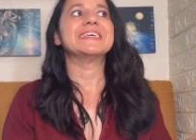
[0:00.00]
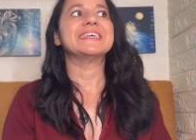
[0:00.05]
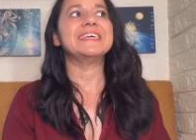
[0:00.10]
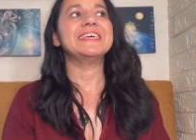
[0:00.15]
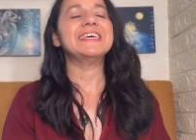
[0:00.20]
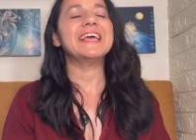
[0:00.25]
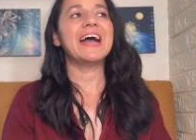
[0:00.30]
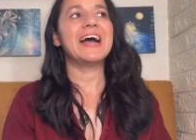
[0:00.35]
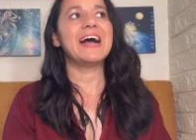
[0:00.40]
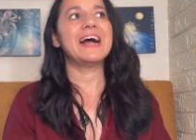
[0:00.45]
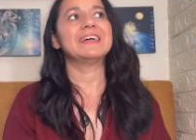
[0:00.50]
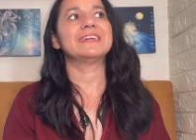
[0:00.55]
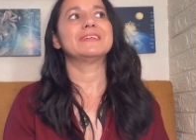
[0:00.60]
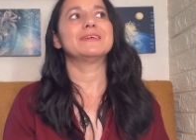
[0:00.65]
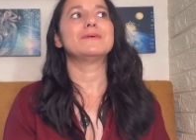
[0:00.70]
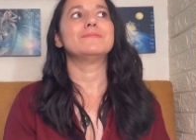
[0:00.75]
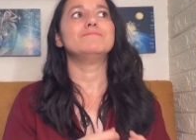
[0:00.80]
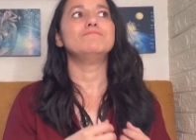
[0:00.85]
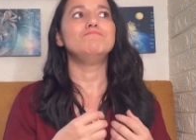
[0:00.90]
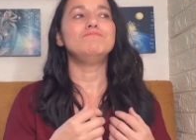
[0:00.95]
he
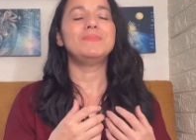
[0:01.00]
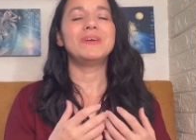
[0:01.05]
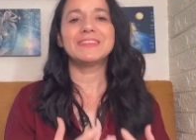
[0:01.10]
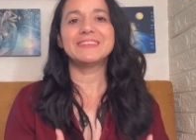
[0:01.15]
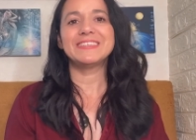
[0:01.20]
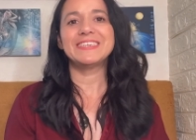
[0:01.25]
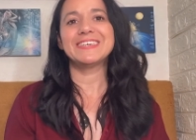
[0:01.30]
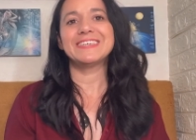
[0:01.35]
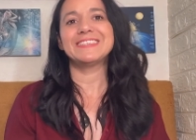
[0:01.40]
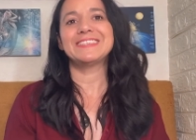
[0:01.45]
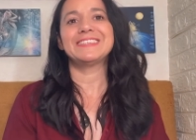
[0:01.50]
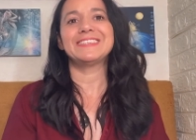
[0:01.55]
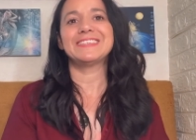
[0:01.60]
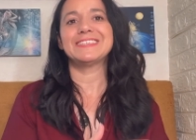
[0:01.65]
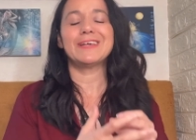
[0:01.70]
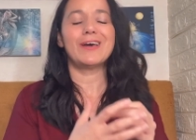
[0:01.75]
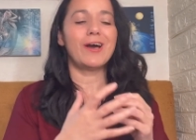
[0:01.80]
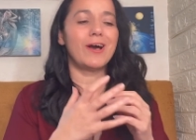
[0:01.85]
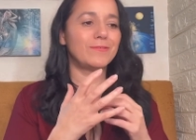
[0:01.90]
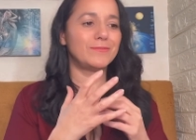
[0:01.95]
had
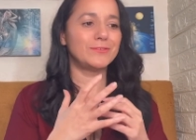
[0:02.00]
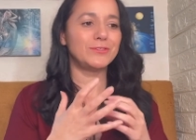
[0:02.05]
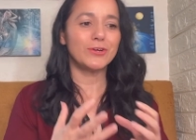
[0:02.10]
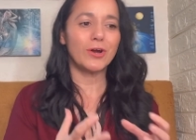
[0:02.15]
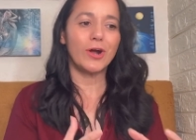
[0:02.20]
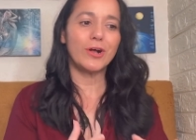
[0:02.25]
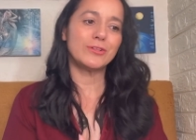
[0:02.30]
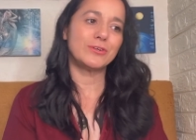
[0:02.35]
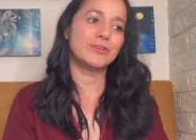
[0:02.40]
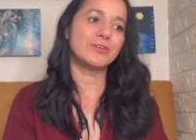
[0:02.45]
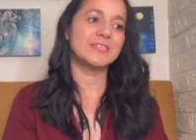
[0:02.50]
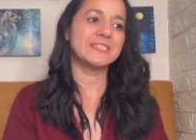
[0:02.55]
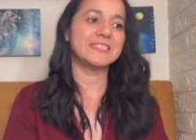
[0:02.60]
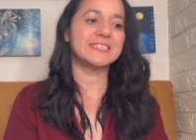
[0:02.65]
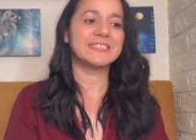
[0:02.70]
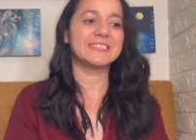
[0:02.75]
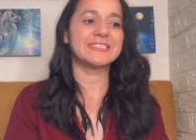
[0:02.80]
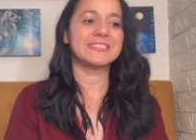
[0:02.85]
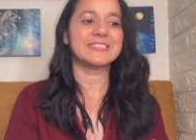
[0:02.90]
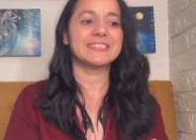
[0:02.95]
millions of
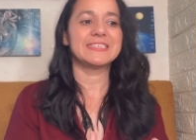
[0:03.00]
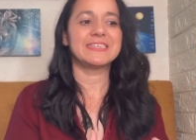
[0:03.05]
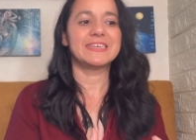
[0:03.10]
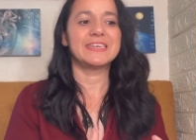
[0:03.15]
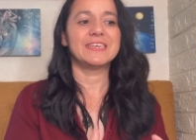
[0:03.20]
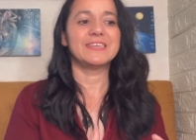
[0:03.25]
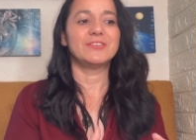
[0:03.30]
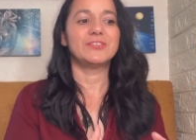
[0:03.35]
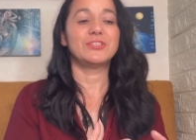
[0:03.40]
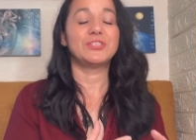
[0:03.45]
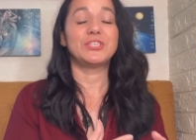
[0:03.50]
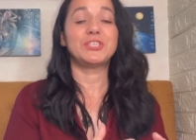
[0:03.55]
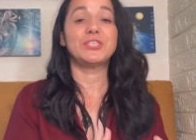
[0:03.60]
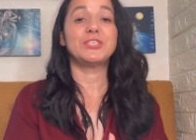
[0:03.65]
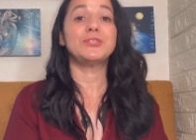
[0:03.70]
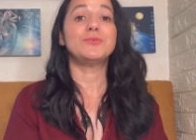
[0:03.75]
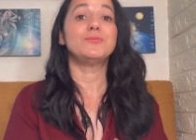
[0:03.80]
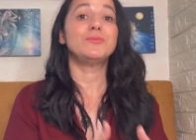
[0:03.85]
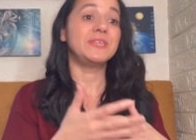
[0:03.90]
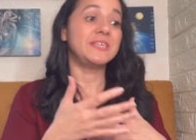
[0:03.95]
dollars
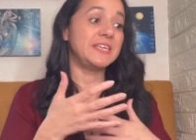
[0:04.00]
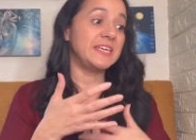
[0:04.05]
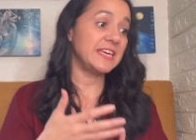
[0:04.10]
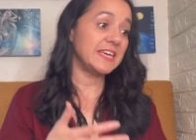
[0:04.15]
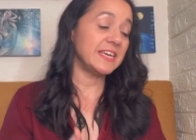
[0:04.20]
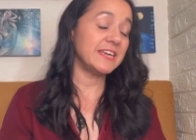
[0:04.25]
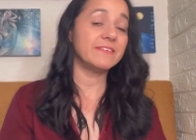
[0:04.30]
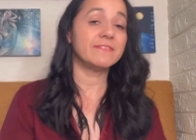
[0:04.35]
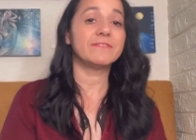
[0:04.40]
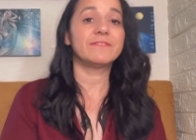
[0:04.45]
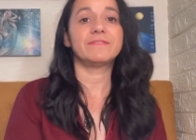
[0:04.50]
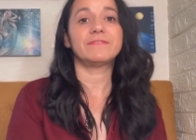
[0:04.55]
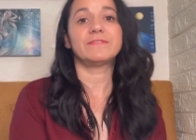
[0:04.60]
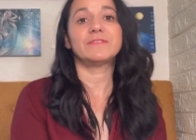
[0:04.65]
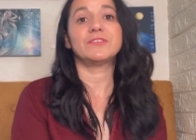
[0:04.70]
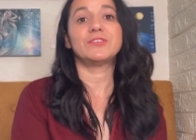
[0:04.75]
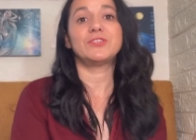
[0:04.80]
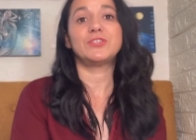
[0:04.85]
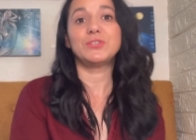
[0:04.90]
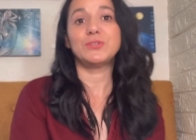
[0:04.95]
to give
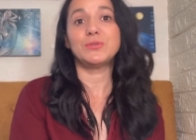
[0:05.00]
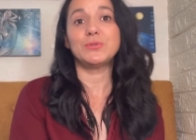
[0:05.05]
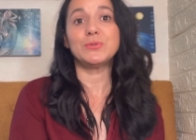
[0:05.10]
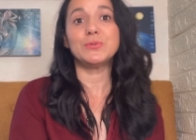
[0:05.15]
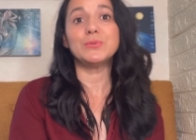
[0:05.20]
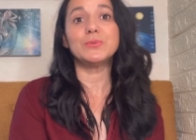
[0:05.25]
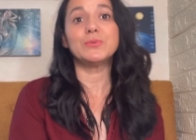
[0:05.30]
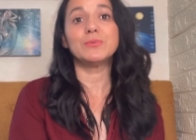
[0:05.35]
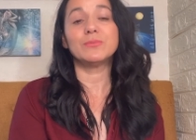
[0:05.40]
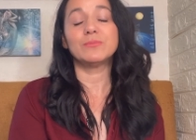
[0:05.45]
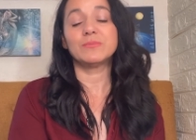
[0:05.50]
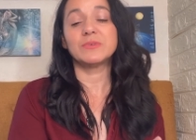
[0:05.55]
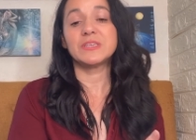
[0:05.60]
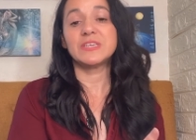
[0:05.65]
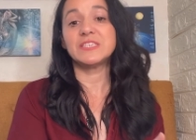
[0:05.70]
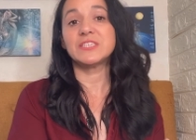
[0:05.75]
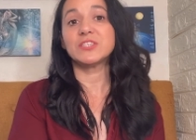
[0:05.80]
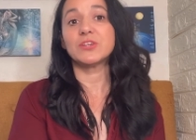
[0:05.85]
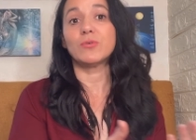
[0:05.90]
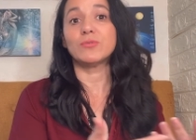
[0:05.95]
to
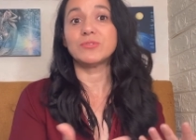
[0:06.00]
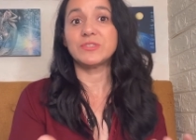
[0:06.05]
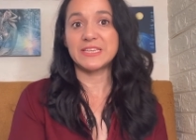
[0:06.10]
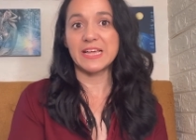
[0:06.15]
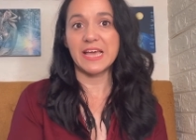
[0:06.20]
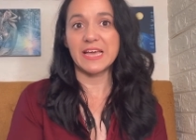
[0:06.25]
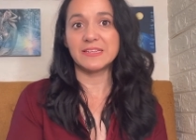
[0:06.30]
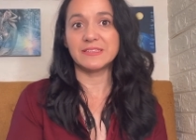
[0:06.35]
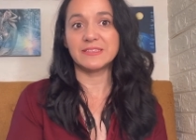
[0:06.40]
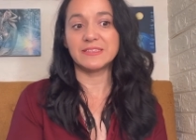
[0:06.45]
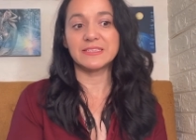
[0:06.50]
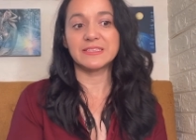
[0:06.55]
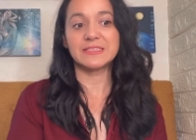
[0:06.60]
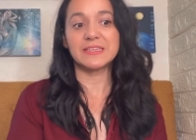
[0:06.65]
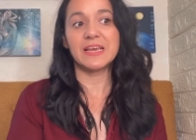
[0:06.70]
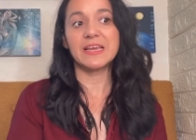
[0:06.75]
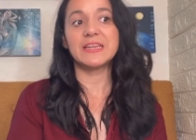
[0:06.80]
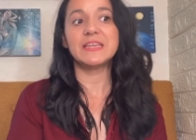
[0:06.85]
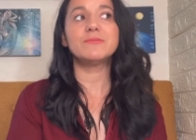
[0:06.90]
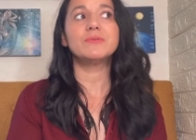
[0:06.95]
his own
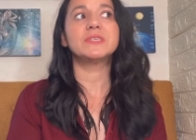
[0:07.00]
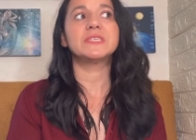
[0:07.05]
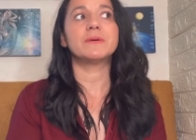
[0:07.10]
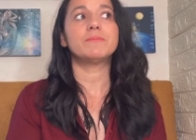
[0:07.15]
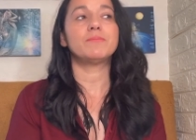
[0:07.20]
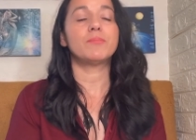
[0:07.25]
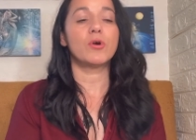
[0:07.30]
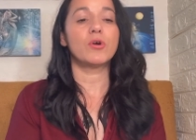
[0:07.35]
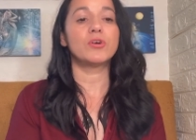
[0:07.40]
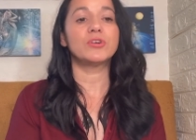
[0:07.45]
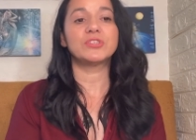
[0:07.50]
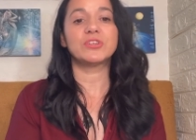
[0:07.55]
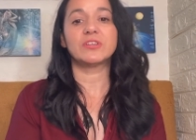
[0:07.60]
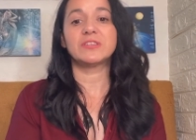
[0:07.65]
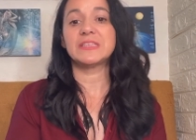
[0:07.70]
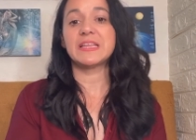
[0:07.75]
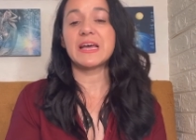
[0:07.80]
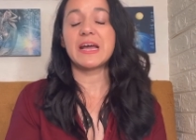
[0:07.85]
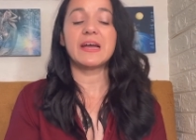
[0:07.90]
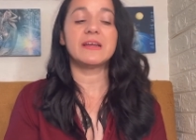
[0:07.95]
sons. And he was a
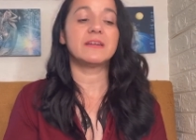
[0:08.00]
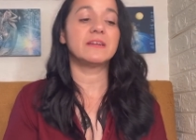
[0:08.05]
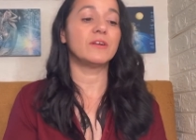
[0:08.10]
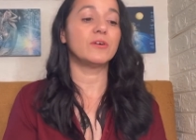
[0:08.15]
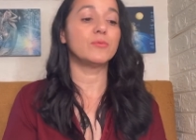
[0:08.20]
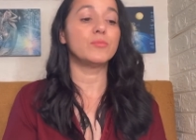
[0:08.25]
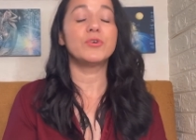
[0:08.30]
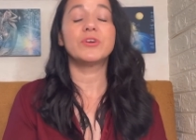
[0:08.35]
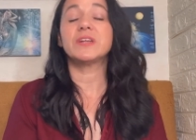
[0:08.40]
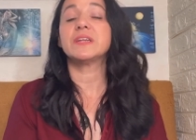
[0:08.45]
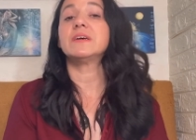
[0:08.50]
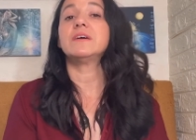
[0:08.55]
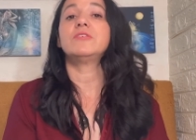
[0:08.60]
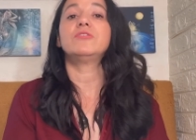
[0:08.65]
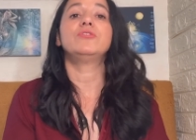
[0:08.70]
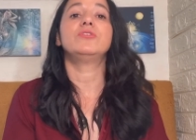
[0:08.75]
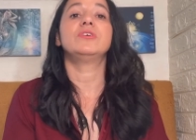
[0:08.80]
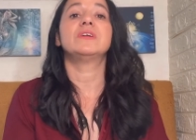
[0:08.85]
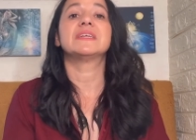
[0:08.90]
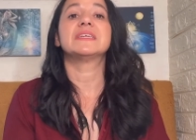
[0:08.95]
person that would
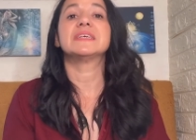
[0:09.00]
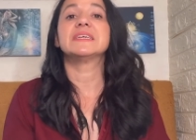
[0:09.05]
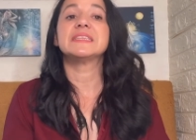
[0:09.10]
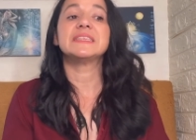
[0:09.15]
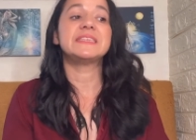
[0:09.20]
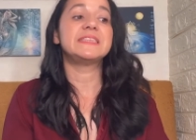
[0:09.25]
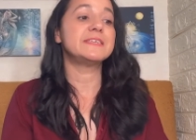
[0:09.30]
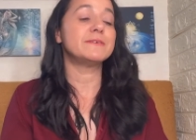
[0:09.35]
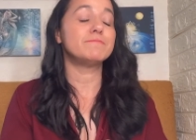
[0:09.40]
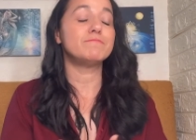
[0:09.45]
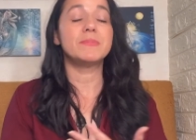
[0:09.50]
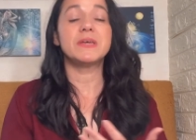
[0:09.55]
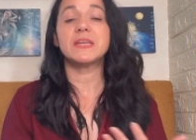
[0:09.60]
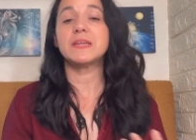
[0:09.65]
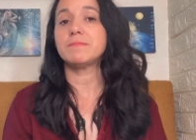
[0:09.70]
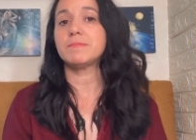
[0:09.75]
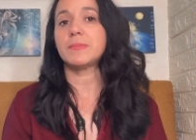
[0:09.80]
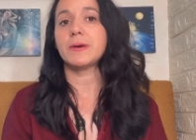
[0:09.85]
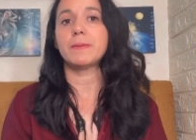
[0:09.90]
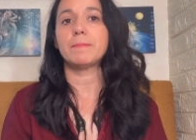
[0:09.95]
earn the
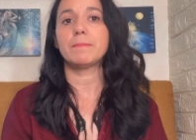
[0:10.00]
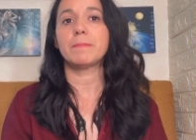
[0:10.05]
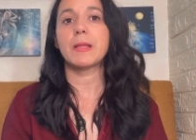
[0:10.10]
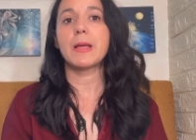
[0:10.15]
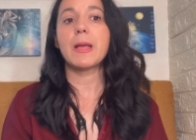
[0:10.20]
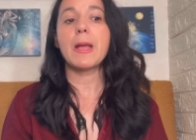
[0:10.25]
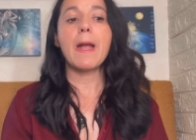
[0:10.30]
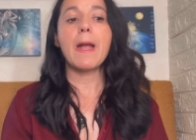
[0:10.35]
minimum.